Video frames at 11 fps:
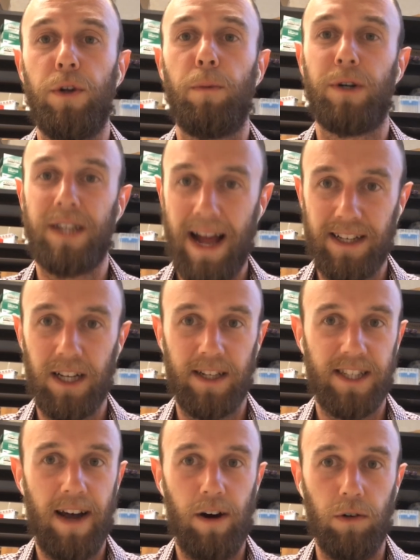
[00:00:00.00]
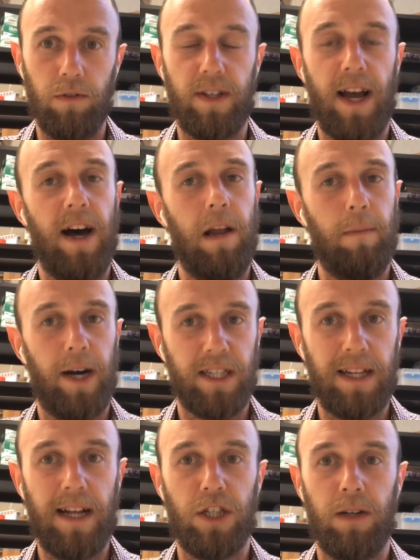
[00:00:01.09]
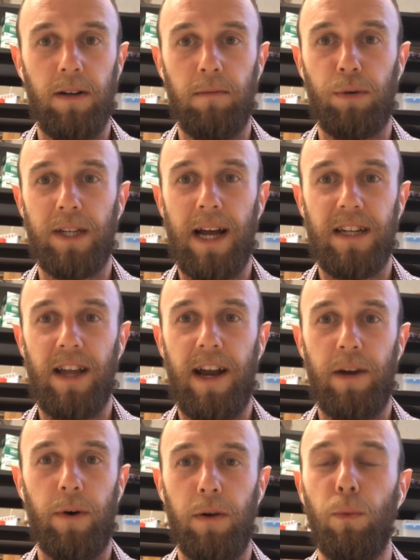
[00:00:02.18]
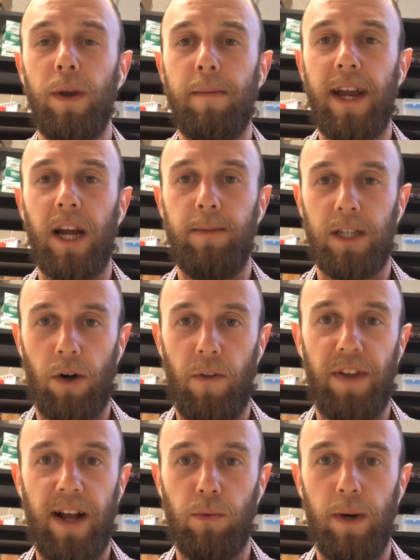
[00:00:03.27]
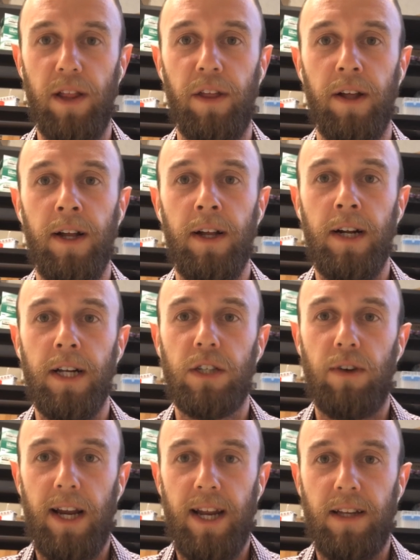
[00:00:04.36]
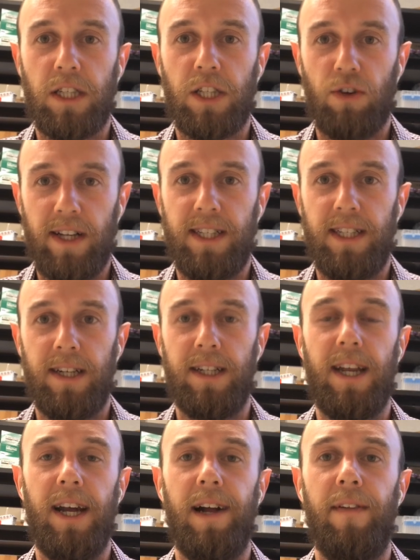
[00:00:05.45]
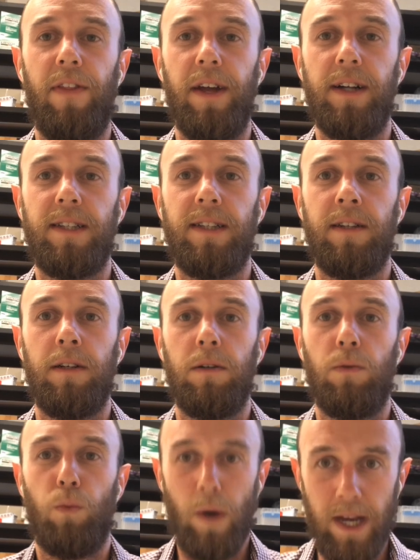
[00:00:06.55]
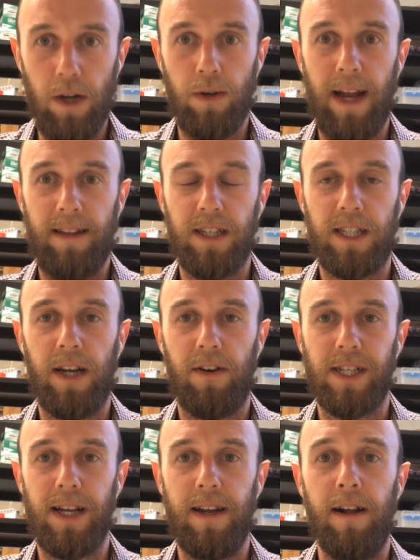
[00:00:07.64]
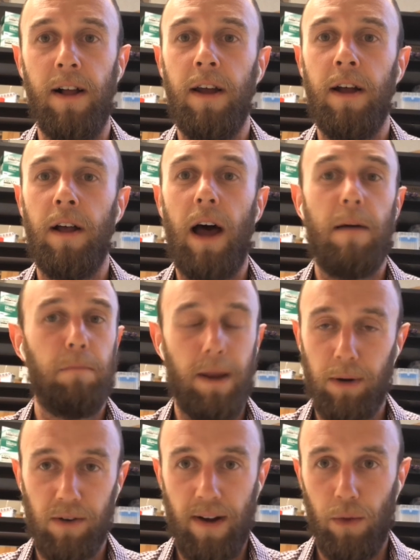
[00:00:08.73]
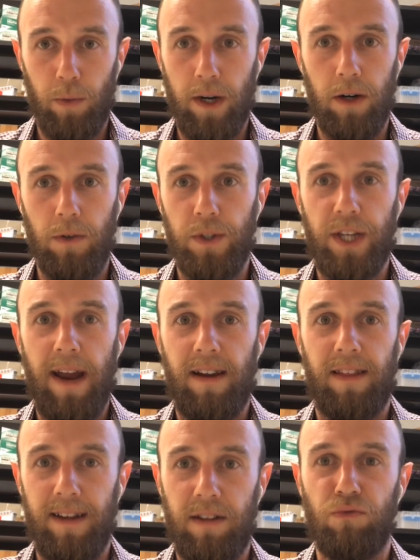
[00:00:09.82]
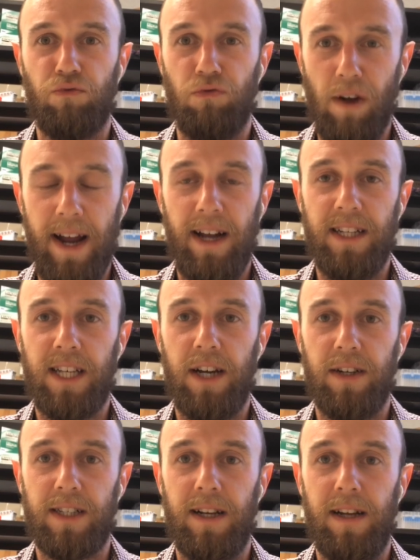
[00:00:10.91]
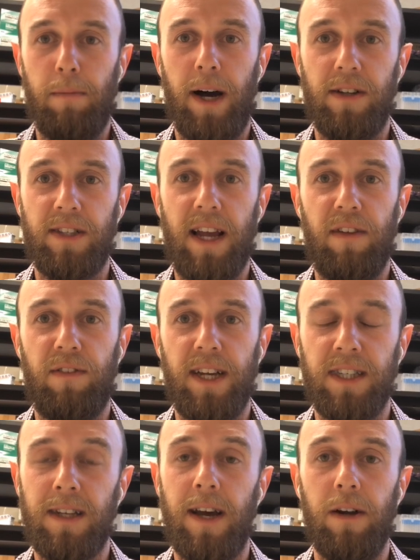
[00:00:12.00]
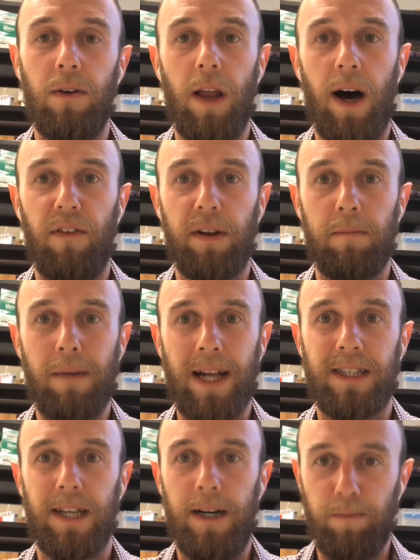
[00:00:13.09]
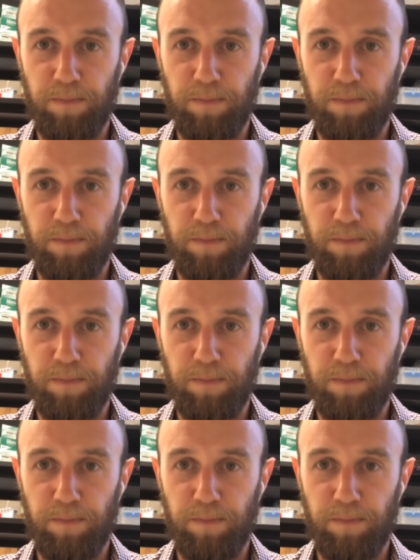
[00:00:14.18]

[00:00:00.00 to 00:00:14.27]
protect ourselves and, by extension, protect anyone we may come into contact with. To really stress this idea that we do take this seriously, and people around the world take this really seriously. Biosafety is no laughing matter.